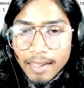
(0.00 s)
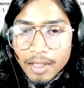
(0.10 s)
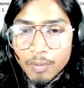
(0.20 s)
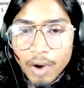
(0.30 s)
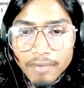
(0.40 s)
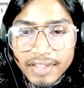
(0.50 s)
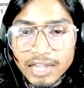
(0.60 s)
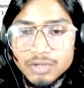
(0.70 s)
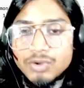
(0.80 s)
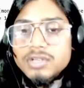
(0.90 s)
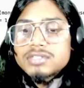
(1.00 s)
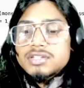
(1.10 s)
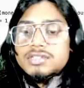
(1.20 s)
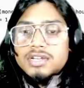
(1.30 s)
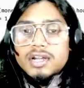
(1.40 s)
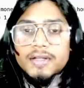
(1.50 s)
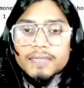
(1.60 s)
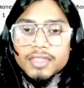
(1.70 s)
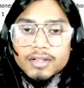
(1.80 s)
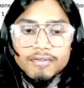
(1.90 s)
What we can do is, instead
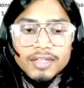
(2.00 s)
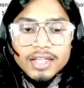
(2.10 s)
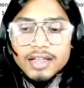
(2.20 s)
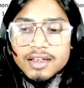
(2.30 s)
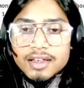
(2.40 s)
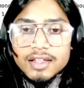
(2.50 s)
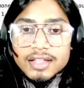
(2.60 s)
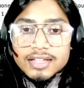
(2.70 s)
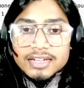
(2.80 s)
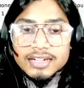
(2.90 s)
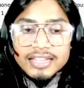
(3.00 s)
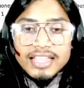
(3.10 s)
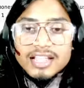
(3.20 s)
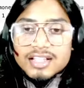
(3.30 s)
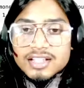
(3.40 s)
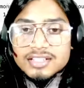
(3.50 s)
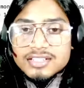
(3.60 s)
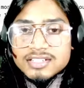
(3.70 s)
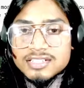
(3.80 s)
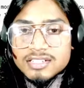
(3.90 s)
we can take
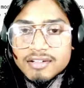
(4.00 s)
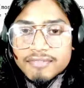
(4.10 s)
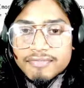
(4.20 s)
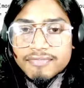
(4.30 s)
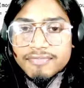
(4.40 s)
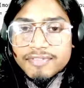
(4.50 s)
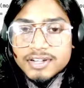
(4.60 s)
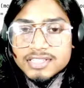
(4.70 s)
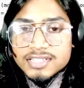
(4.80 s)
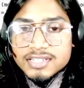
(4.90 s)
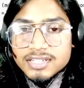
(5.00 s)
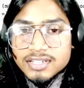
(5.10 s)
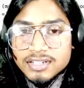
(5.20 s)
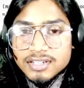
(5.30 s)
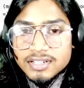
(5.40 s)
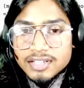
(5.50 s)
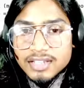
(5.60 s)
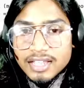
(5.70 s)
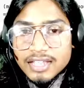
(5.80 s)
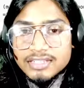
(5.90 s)
this first
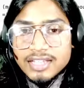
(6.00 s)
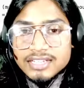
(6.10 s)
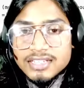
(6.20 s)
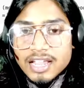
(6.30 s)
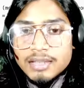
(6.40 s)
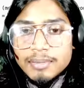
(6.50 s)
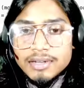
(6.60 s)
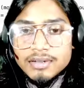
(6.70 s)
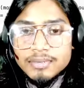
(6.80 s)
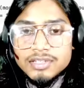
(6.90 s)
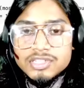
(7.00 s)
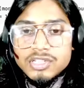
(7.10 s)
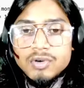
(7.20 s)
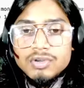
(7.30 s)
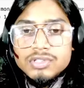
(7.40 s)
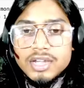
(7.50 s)
indexed element on the 0th